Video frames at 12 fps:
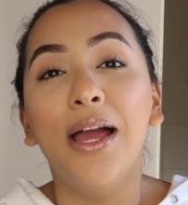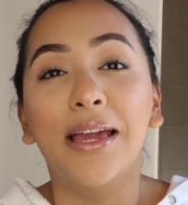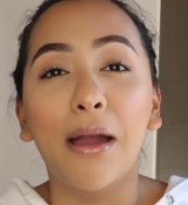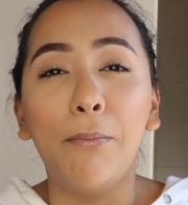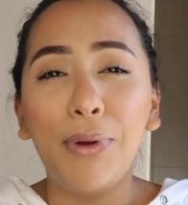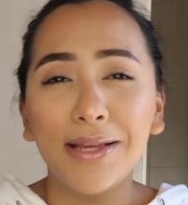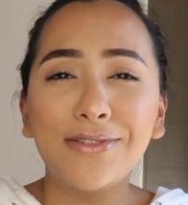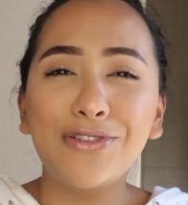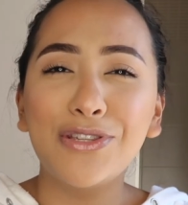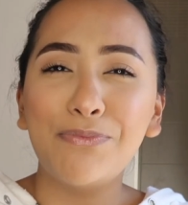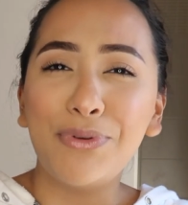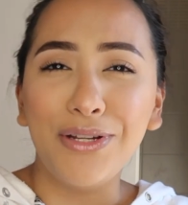Get
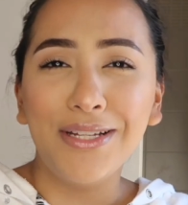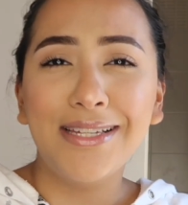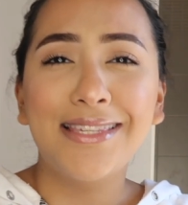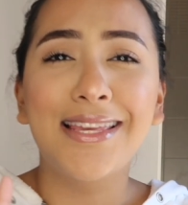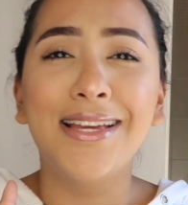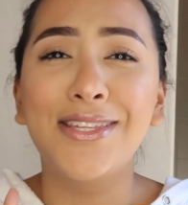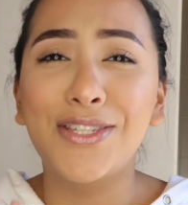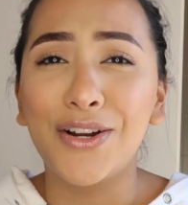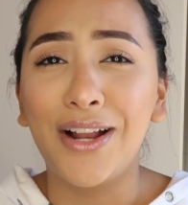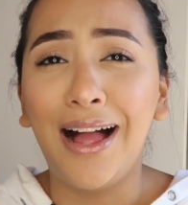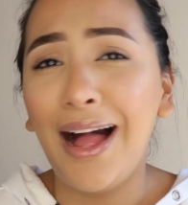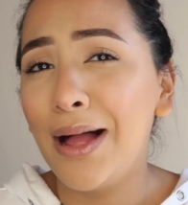puzzles, books,
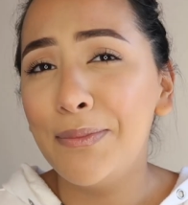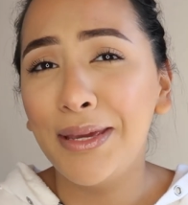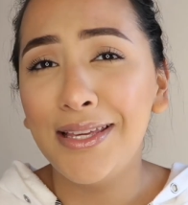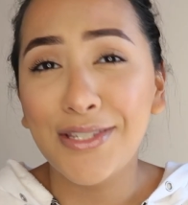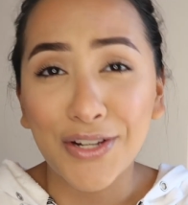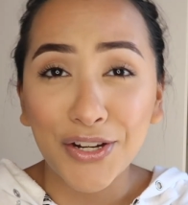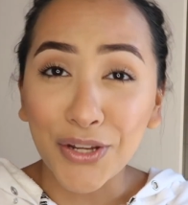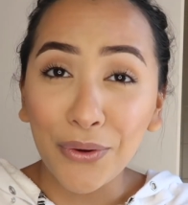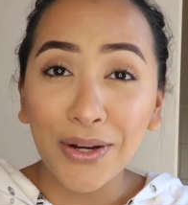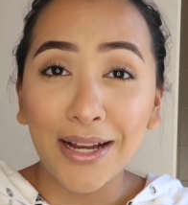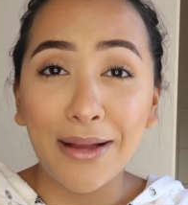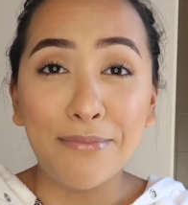start a hobby, start
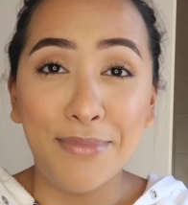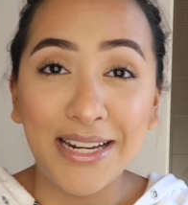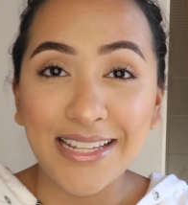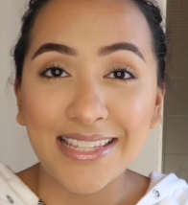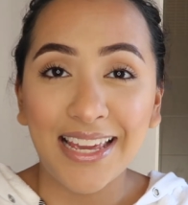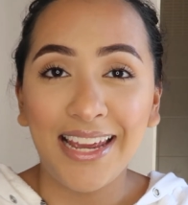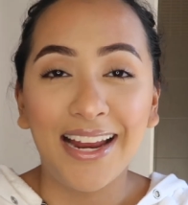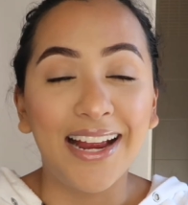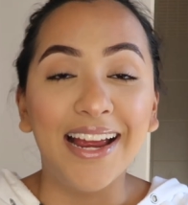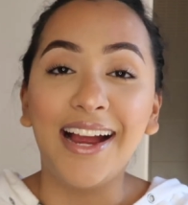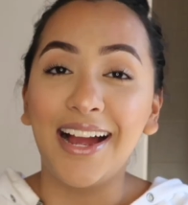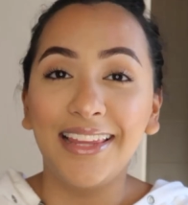yoga, meditate.
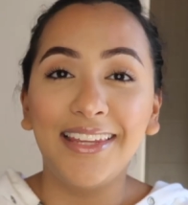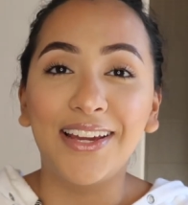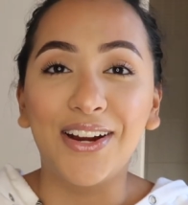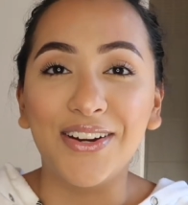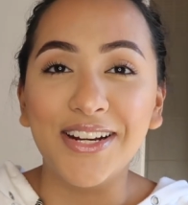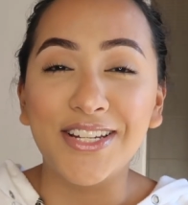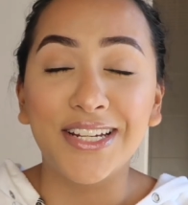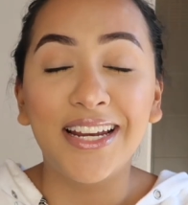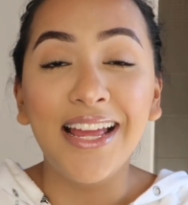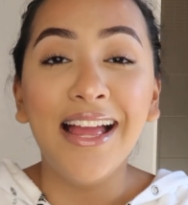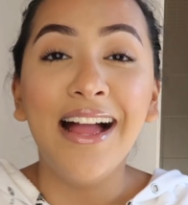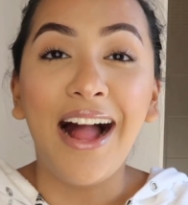I highly encourage
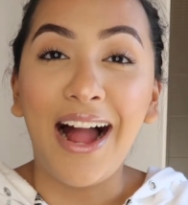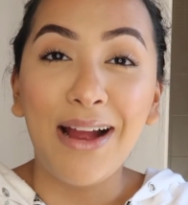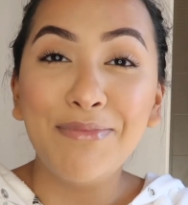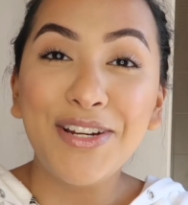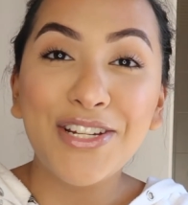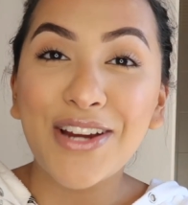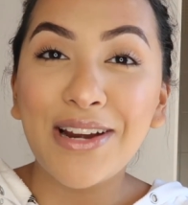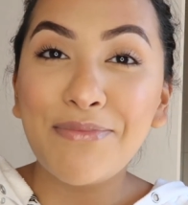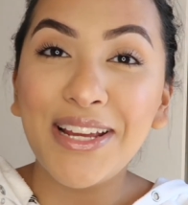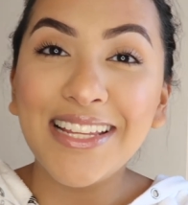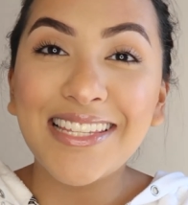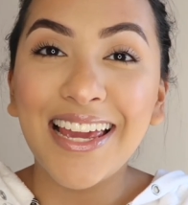it. I'm gonna try to
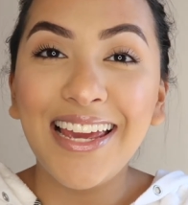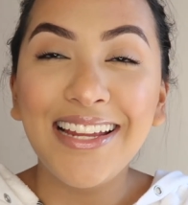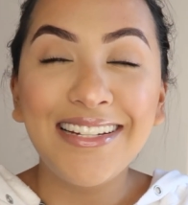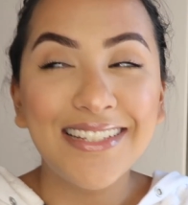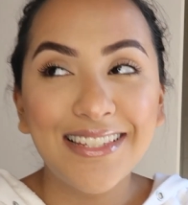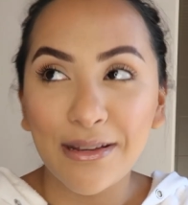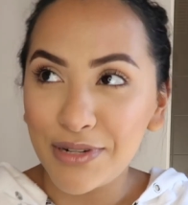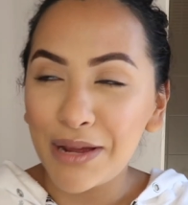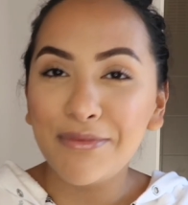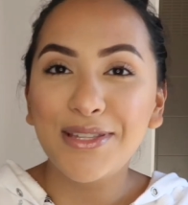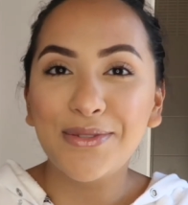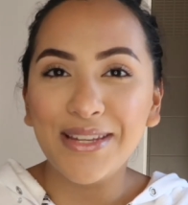meditate
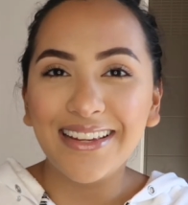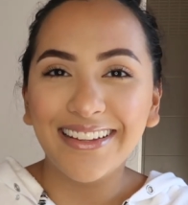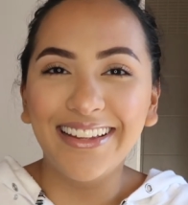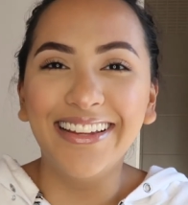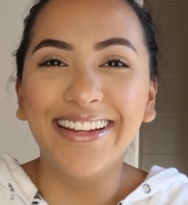sometime this week.